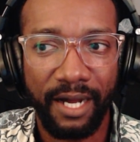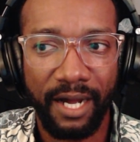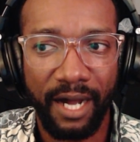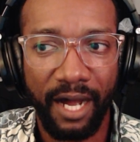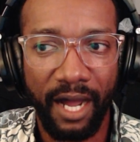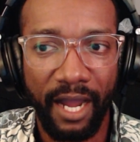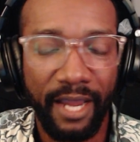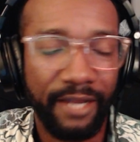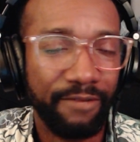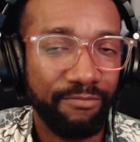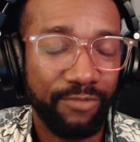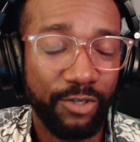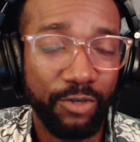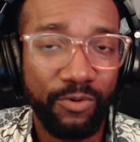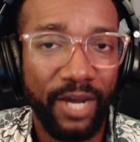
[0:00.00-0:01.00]
I
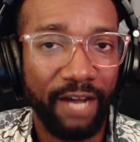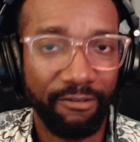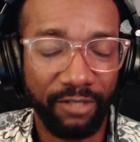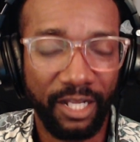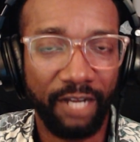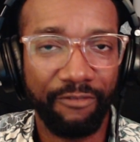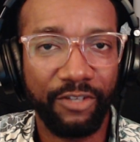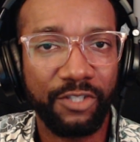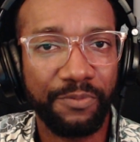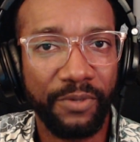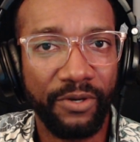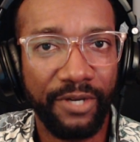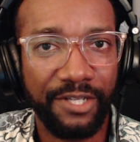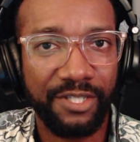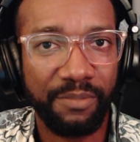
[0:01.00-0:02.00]
do have a lot of
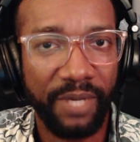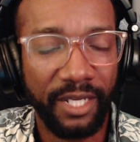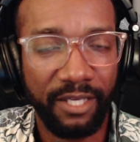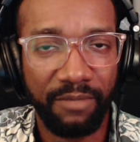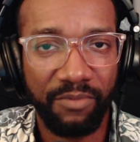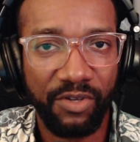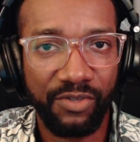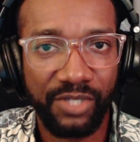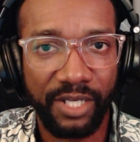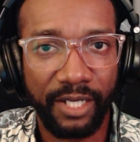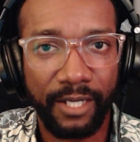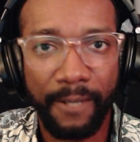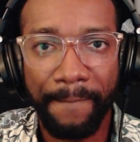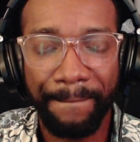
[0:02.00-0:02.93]
experience making music.